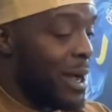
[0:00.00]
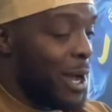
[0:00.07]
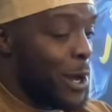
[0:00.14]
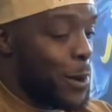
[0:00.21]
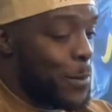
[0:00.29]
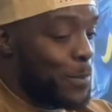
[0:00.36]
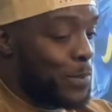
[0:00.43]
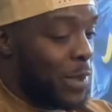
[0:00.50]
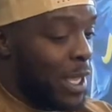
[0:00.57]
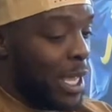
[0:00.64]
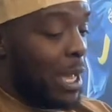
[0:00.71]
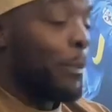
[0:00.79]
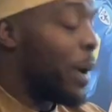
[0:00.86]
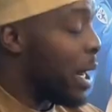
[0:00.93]

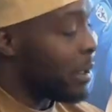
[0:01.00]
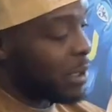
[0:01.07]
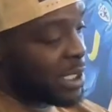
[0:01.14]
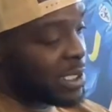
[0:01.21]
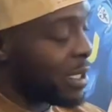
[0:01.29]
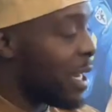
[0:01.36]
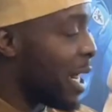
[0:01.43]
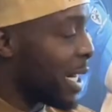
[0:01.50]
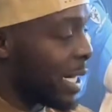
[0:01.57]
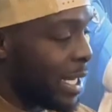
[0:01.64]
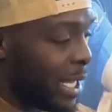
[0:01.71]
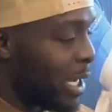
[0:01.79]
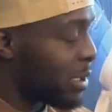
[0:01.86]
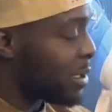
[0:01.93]
But listen,
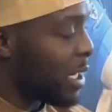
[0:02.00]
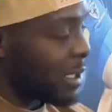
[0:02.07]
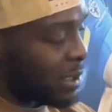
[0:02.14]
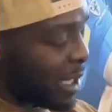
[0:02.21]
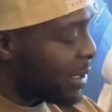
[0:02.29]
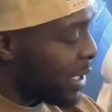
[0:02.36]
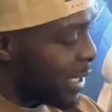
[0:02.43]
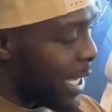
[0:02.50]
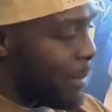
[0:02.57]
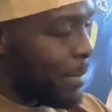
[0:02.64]
luckily, I did